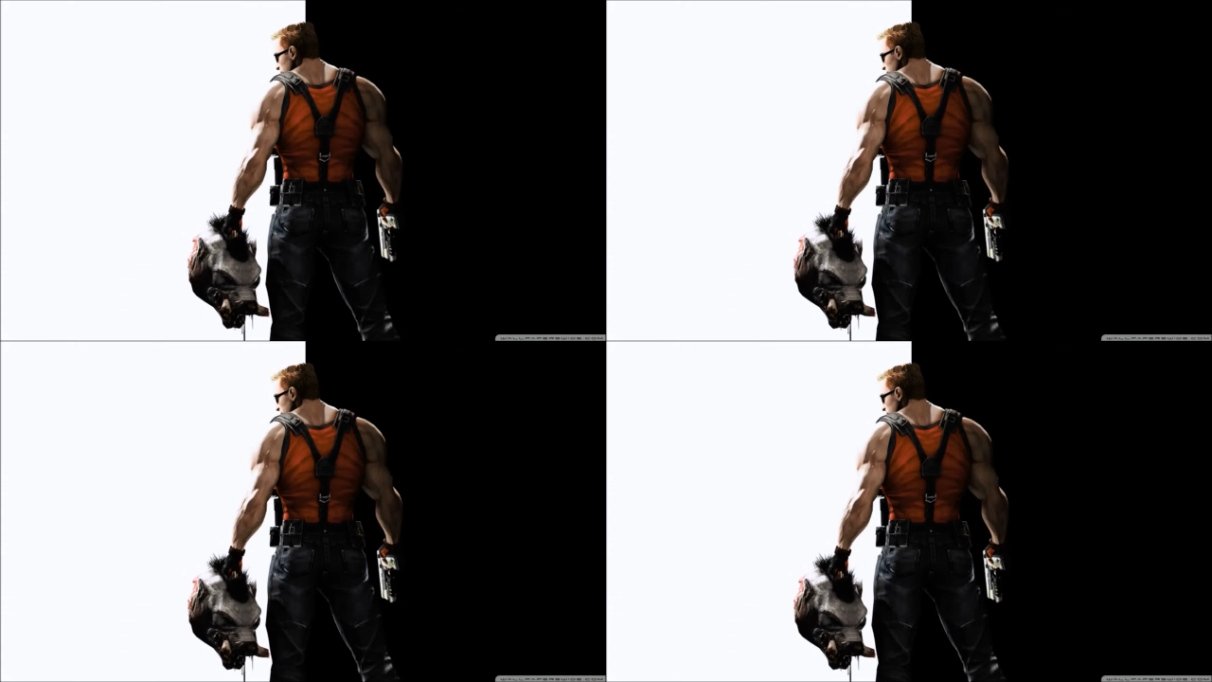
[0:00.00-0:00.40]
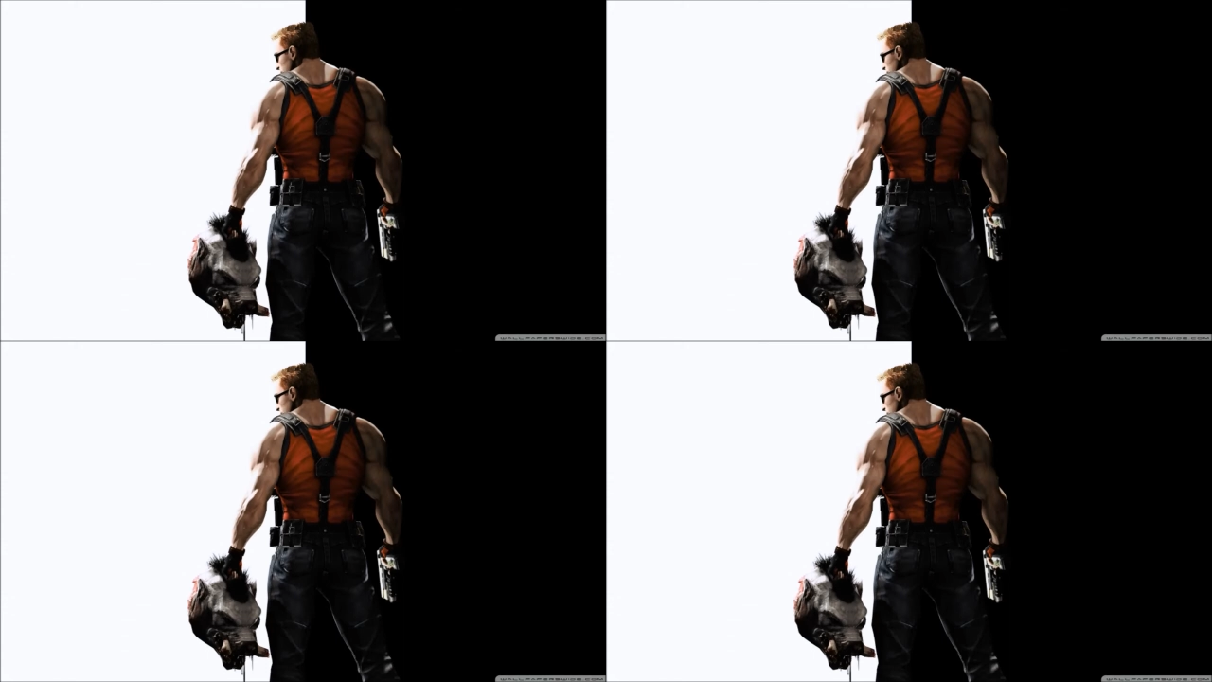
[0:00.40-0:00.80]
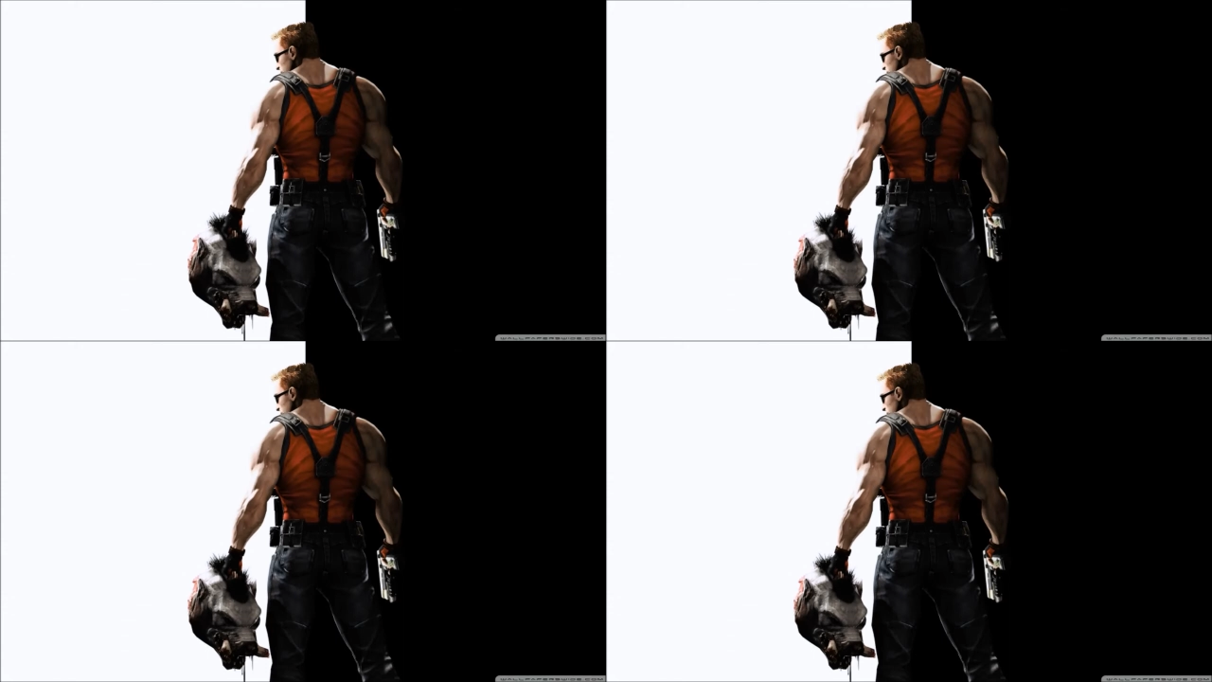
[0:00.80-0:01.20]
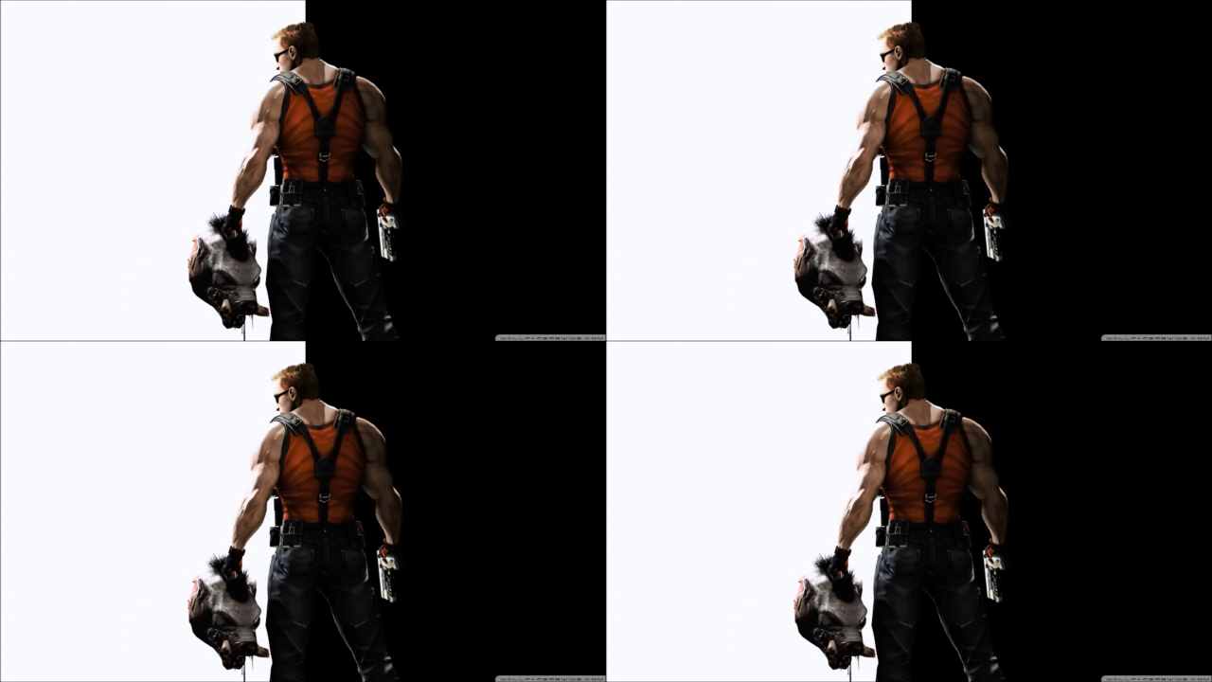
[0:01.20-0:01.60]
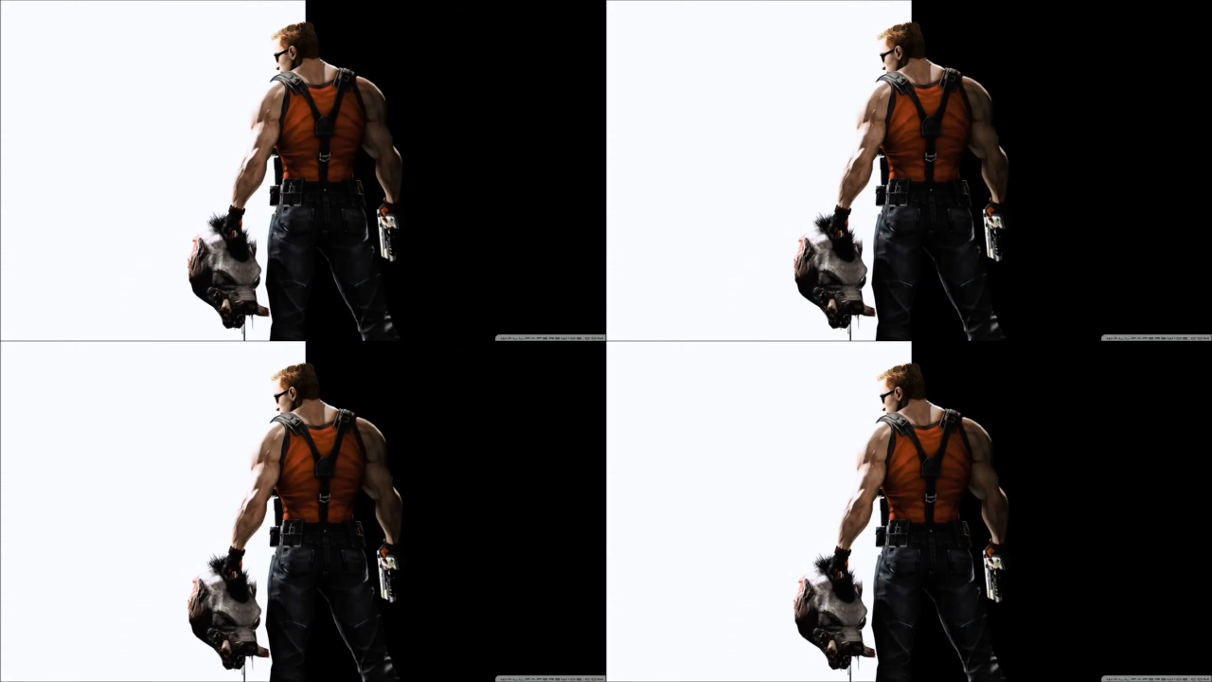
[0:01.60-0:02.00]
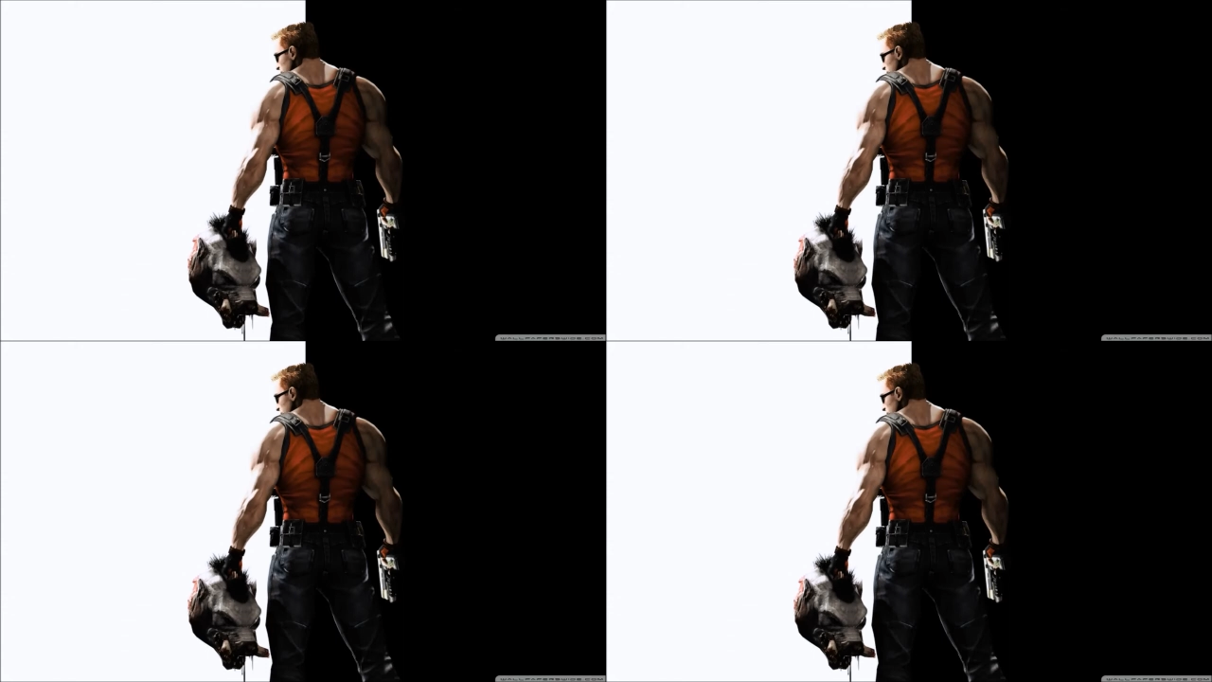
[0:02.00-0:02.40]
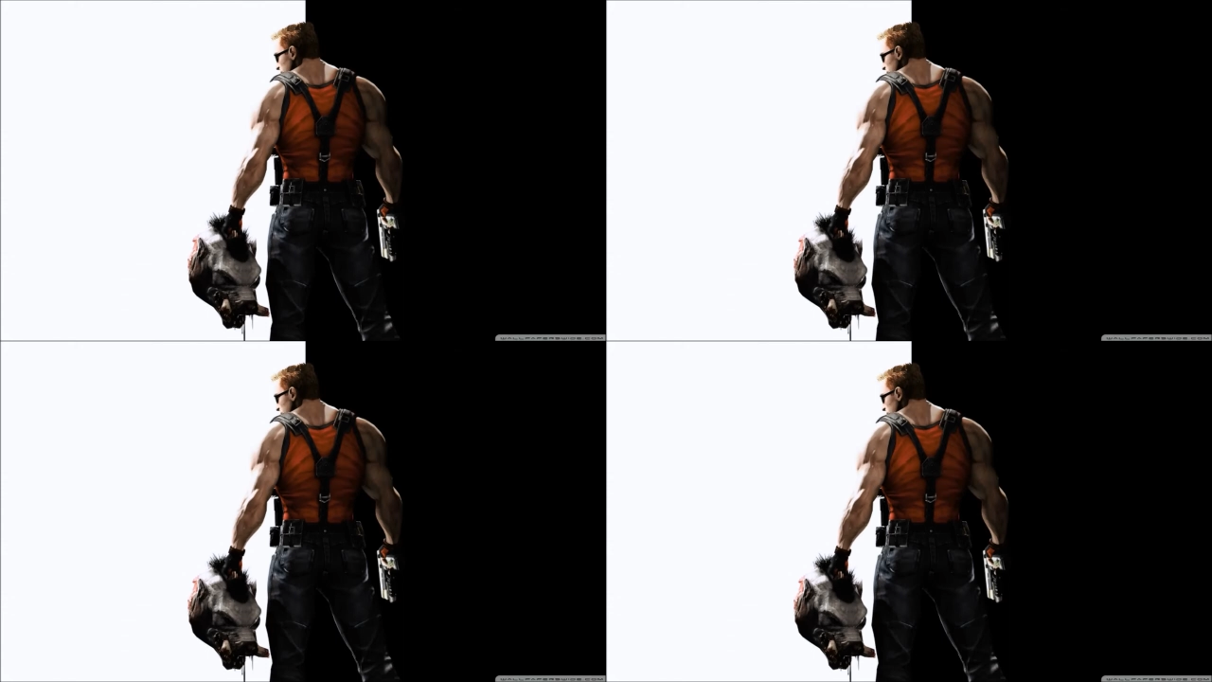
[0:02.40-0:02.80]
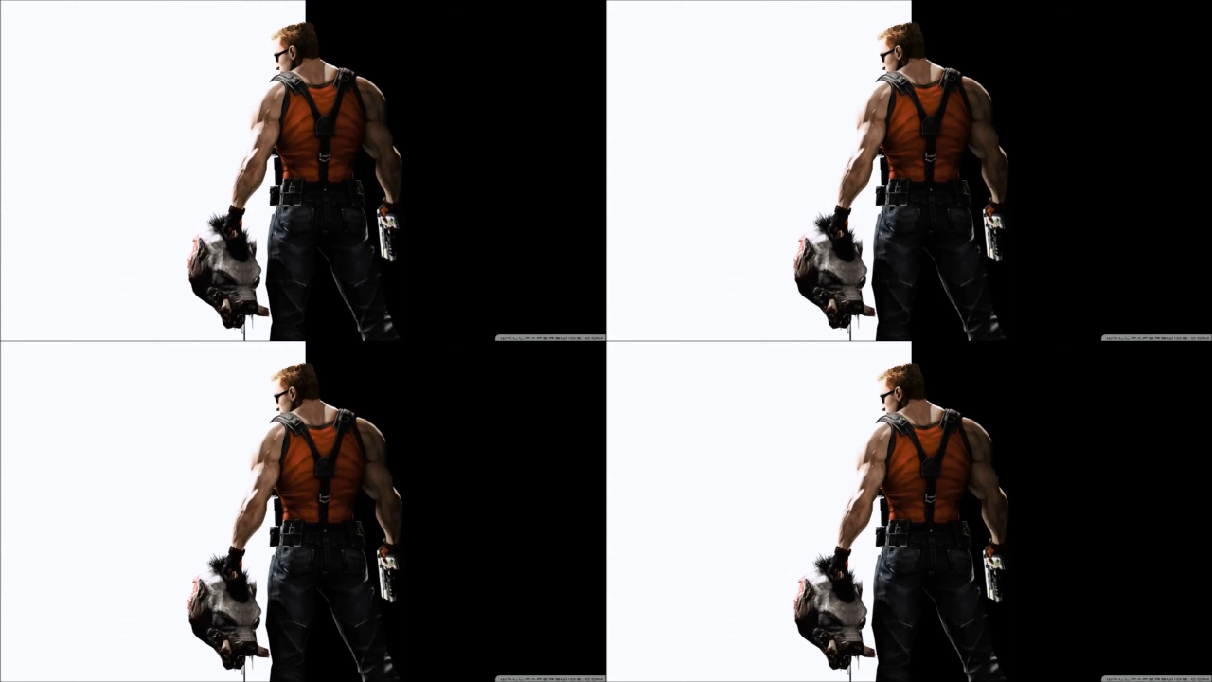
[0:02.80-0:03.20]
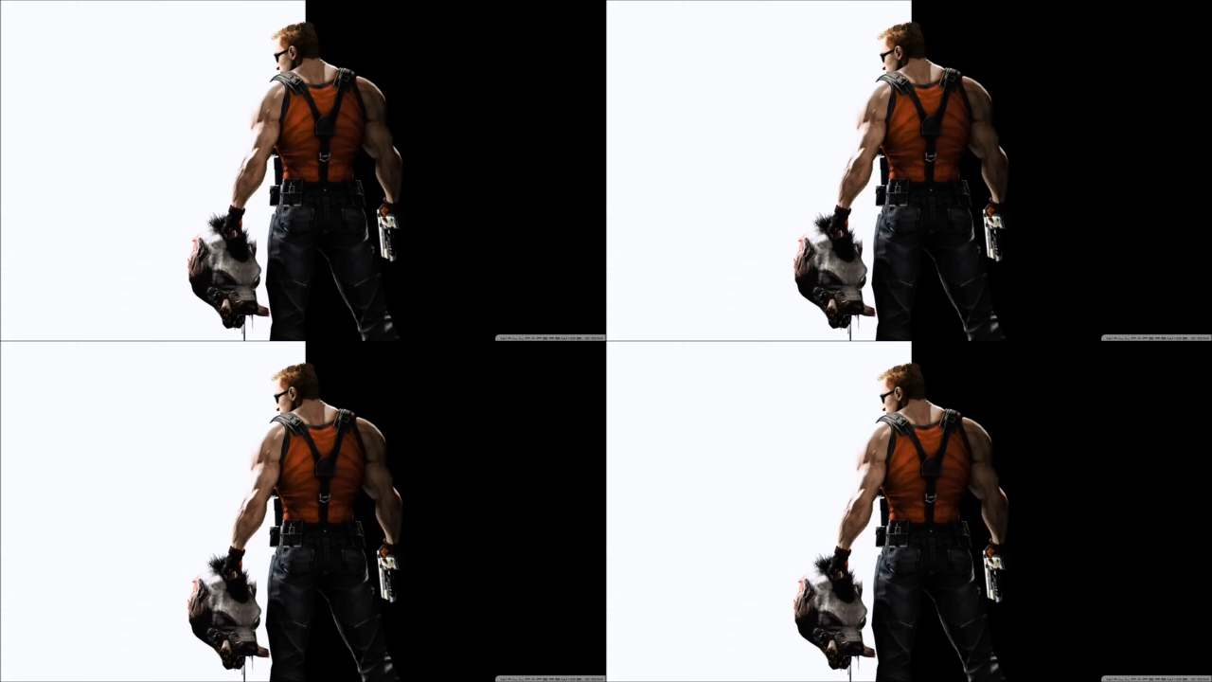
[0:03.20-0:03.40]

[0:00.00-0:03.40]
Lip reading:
[unreadable: no face in view]